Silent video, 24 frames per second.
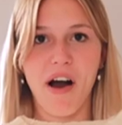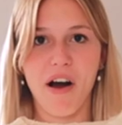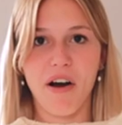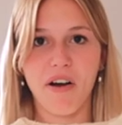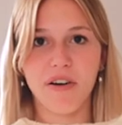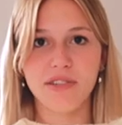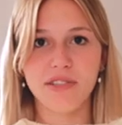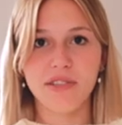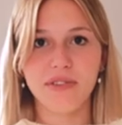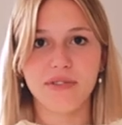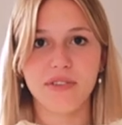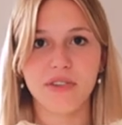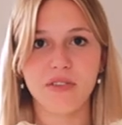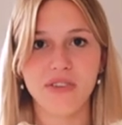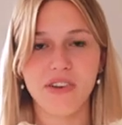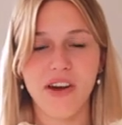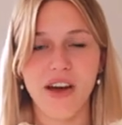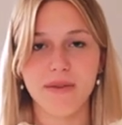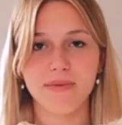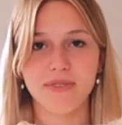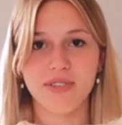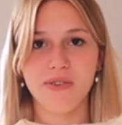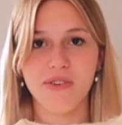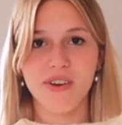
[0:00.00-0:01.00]
out a few
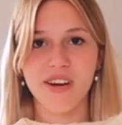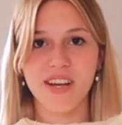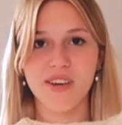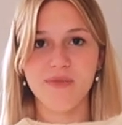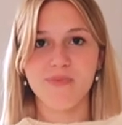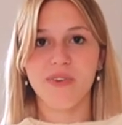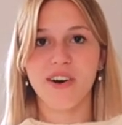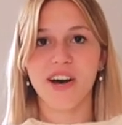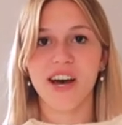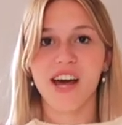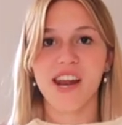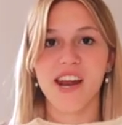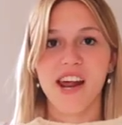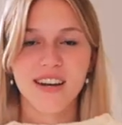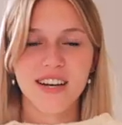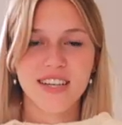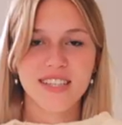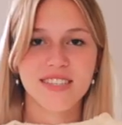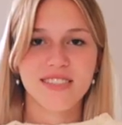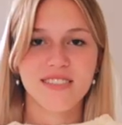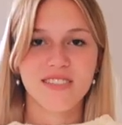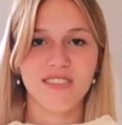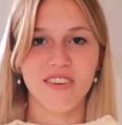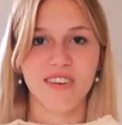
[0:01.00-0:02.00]
times already, but then I
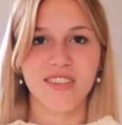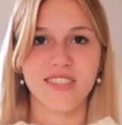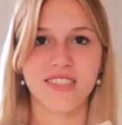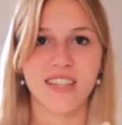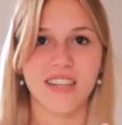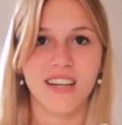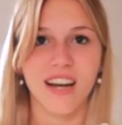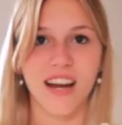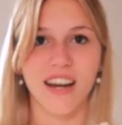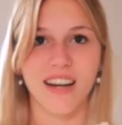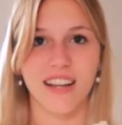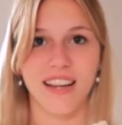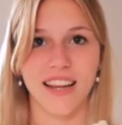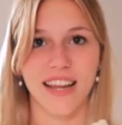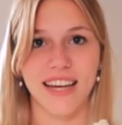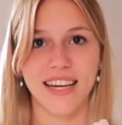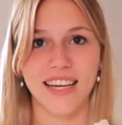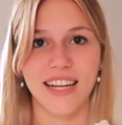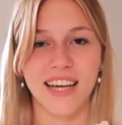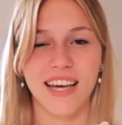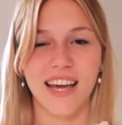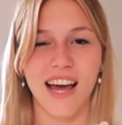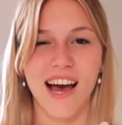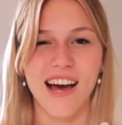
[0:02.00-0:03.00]
started to kind of like
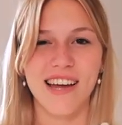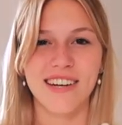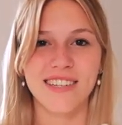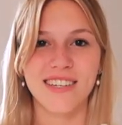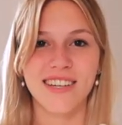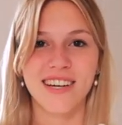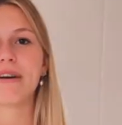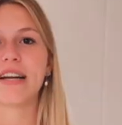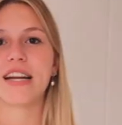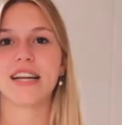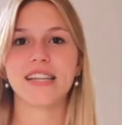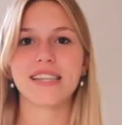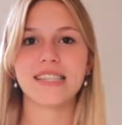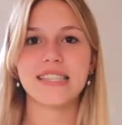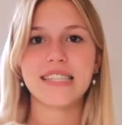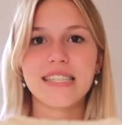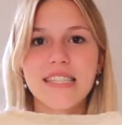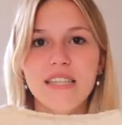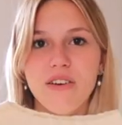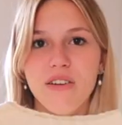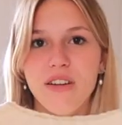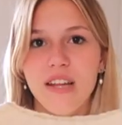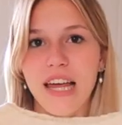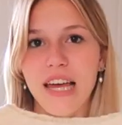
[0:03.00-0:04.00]
it again. But it is
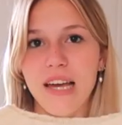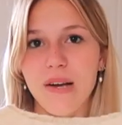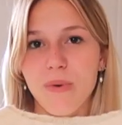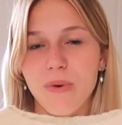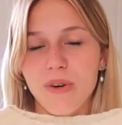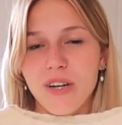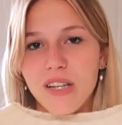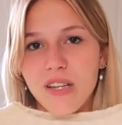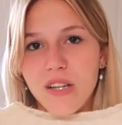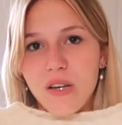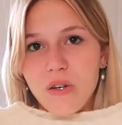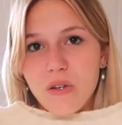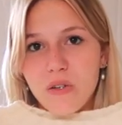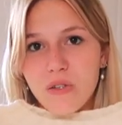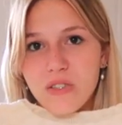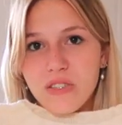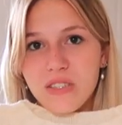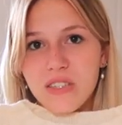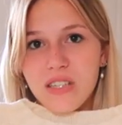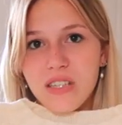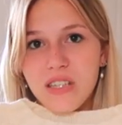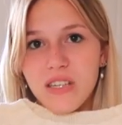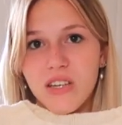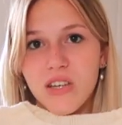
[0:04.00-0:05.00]
still like one of
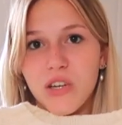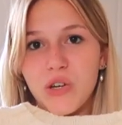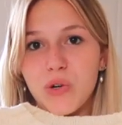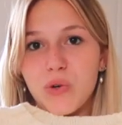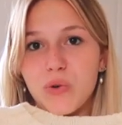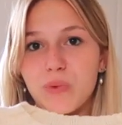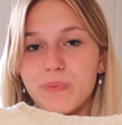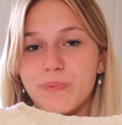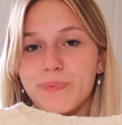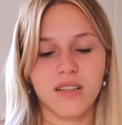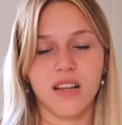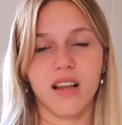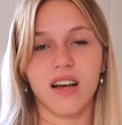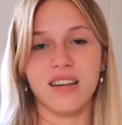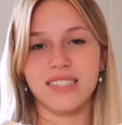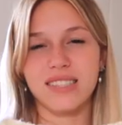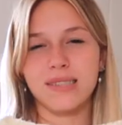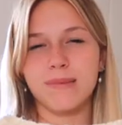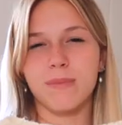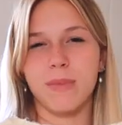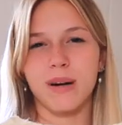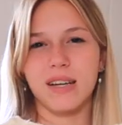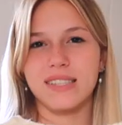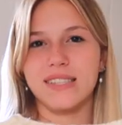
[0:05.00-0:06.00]
those cute
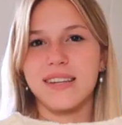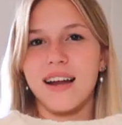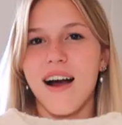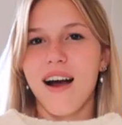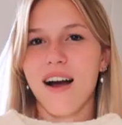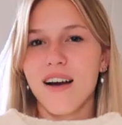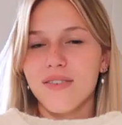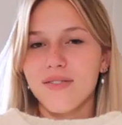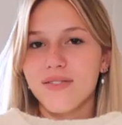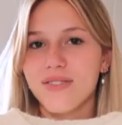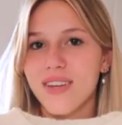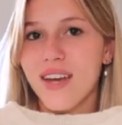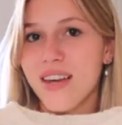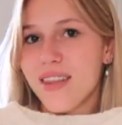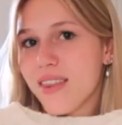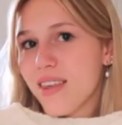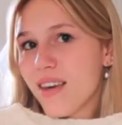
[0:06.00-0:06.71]
closet must-haves, I